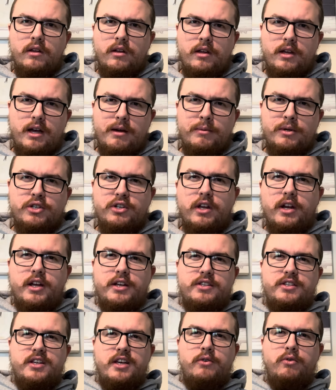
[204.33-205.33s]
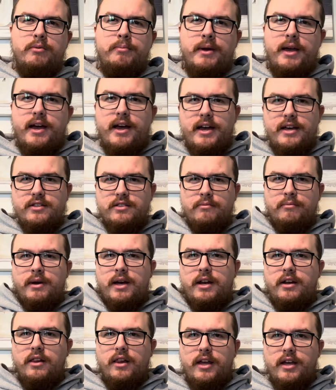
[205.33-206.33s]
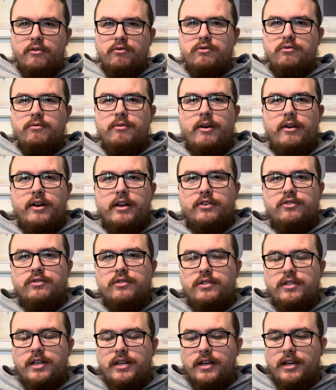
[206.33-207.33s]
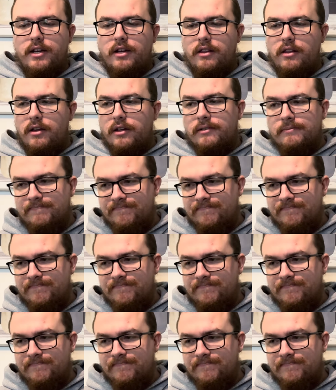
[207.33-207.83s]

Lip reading: How much can I say with my eyes and body language without actually saying anything?